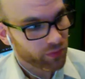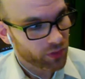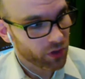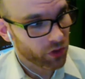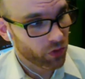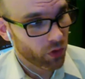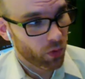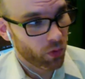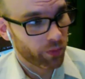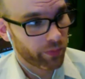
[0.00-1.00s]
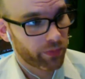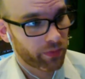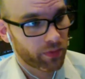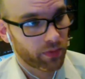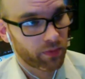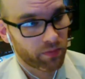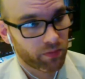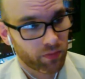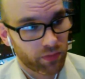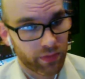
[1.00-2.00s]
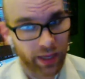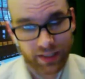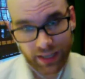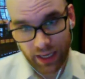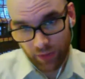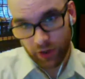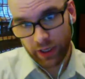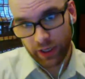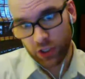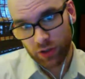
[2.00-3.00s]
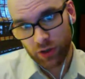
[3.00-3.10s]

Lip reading: So that's kind of our niche.